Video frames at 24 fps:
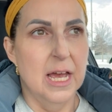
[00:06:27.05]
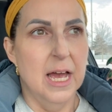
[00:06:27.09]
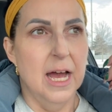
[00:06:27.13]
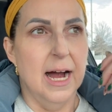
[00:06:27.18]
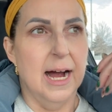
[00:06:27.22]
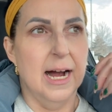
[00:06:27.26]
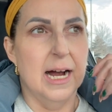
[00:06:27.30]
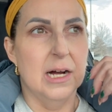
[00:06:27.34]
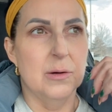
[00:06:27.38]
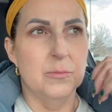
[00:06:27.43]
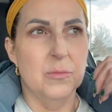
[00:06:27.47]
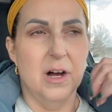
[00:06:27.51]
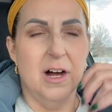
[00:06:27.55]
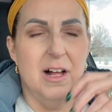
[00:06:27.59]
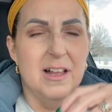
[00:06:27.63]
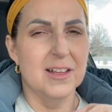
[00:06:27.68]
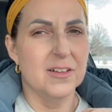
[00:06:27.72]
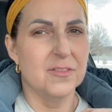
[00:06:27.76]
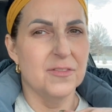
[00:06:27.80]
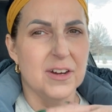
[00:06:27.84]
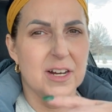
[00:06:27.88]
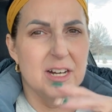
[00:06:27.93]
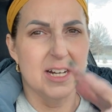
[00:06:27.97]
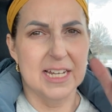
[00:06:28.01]
All
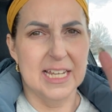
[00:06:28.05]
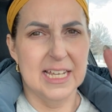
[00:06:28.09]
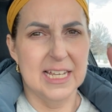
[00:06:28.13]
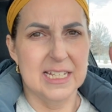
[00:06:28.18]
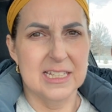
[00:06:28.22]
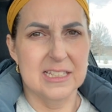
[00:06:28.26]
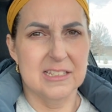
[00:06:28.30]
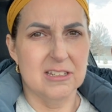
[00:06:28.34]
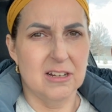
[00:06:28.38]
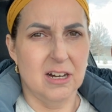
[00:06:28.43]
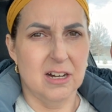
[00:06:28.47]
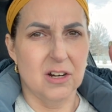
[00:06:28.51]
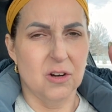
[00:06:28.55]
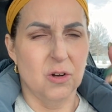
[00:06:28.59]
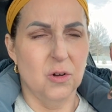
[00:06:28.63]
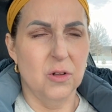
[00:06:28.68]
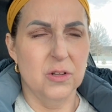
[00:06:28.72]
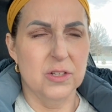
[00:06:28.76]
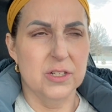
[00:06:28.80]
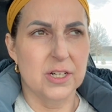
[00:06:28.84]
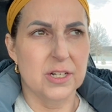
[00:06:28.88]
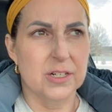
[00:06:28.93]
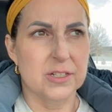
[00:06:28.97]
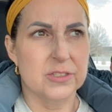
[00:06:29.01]
of our kids are
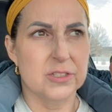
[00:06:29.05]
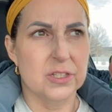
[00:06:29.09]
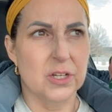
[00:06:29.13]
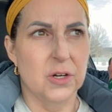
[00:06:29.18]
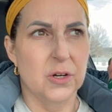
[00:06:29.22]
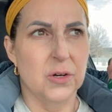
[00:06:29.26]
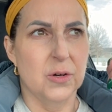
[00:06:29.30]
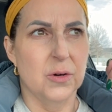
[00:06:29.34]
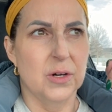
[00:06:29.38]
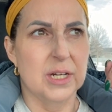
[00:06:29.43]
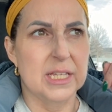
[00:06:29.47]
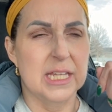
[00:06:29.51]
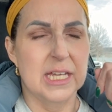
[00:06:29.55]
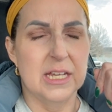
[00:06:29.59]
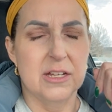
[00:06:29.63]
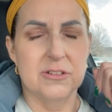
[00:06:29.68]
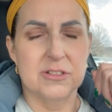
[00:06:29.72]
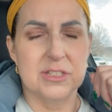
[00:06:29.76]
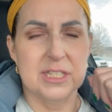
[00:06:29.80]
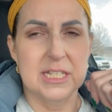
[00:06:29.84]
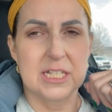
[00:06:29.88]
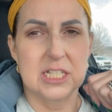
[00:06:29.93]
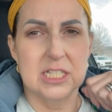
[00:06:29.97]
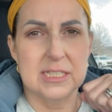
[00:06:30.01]
older, so they
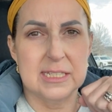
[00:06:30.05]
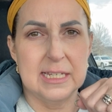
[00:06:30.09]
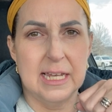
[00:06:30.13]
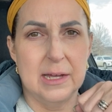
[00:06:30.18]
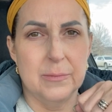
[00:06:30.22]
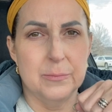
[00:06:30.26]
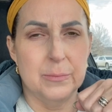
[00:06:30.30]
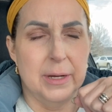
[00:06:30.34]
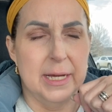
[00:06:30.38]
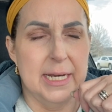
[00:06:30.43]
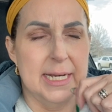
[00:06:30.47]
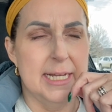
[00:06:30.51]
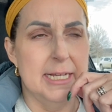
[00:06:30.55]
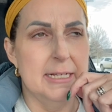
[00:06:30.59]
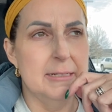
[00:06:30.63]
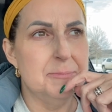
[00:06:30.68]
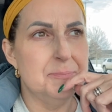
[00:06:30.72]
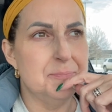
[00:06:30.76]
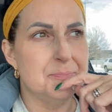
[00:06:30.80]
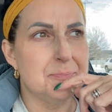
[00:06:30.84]
usually just get money.